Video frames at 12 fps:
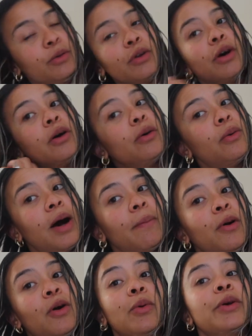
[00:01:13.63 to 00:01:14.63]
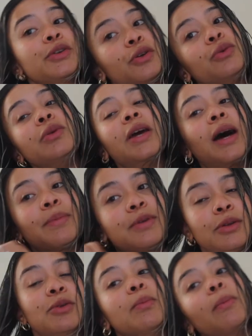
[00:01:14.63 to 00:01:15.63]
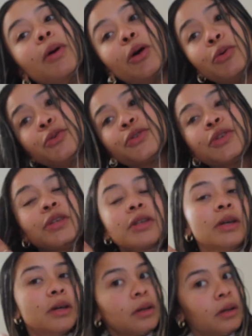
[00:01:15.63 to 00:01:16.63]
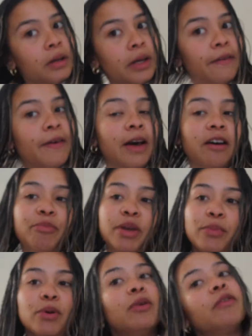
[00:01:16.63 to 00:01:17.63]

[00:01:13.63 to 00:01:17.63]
you know I'm going to do the absolute most if I have people